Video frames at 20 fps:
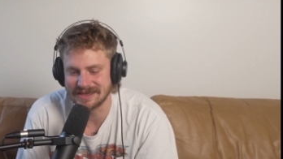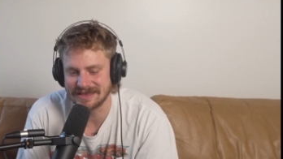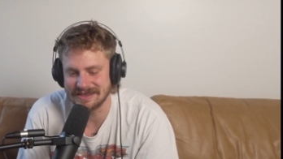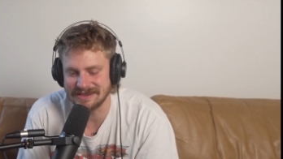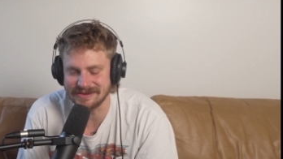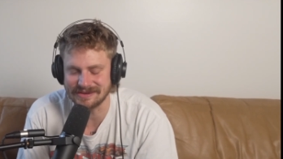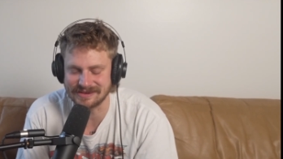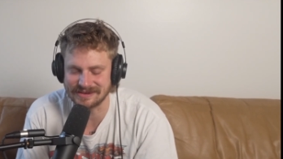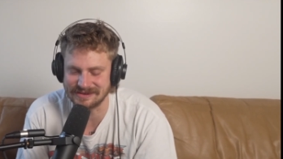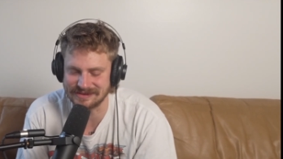
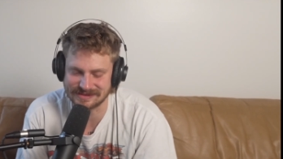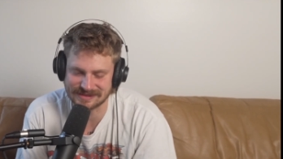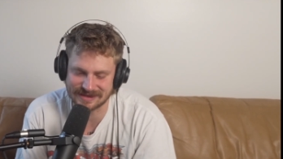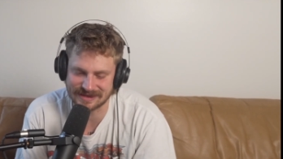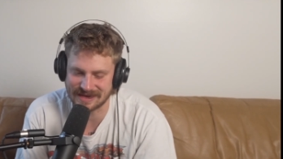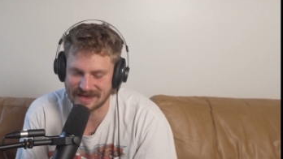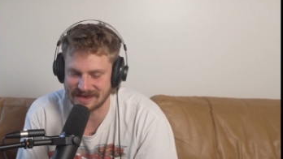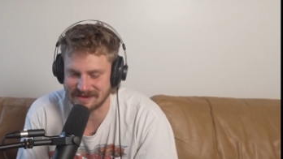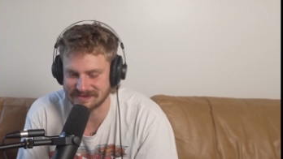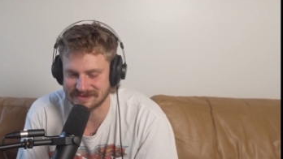You can use our
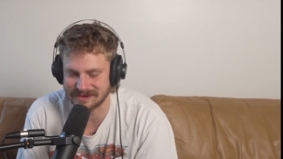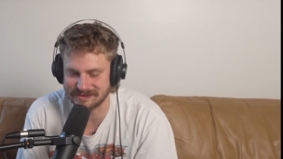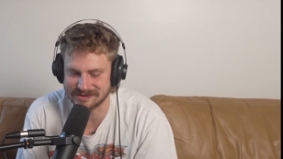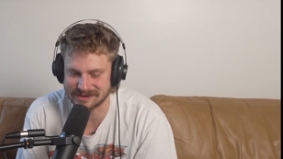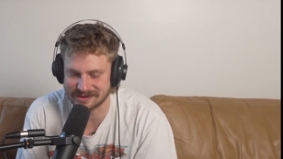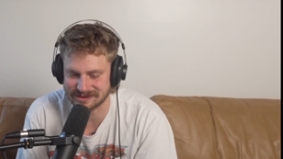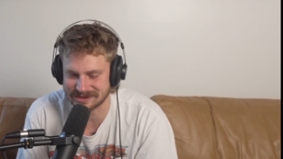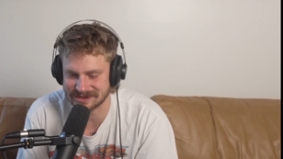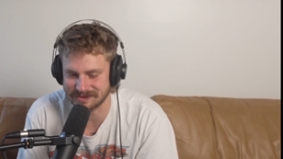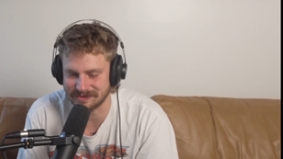names, I'm
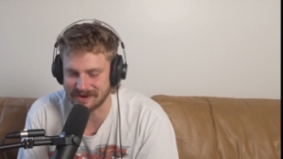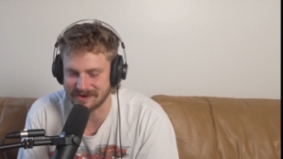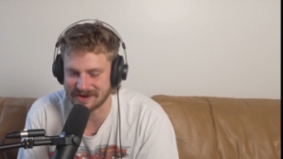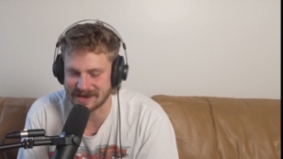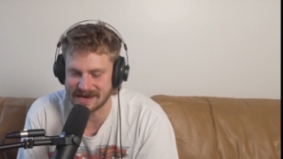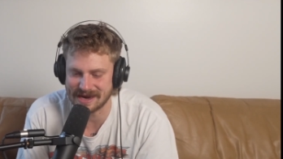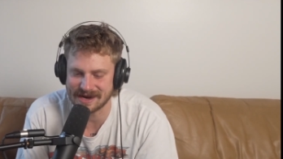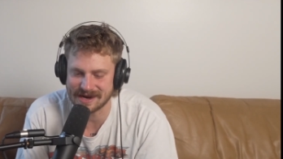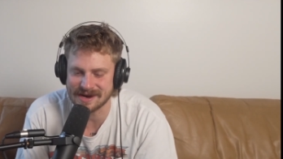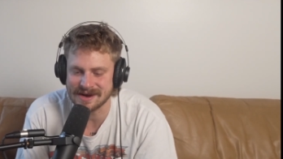sure she won't
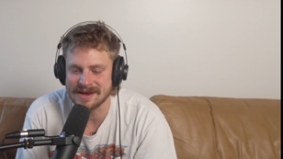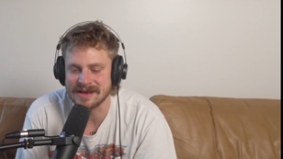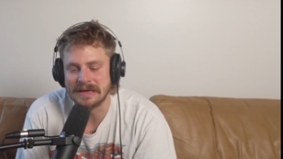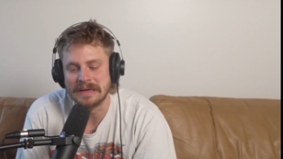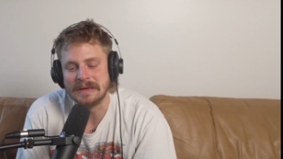care.